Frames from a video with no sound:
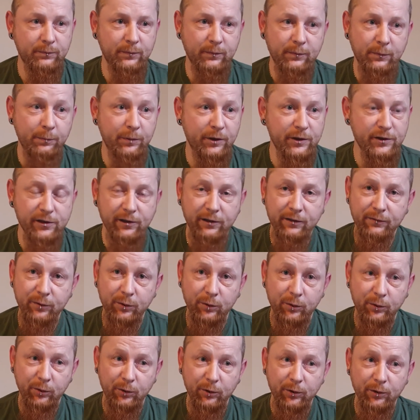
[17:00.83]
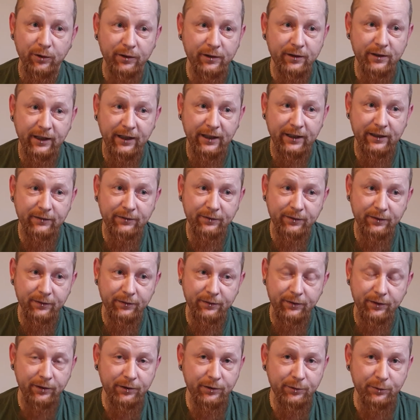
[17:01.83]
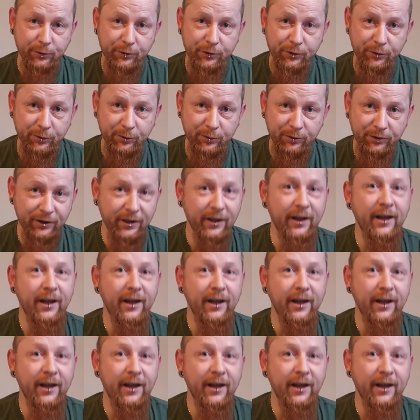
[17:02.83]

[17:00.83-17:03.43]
Positive or negative, if you so choose.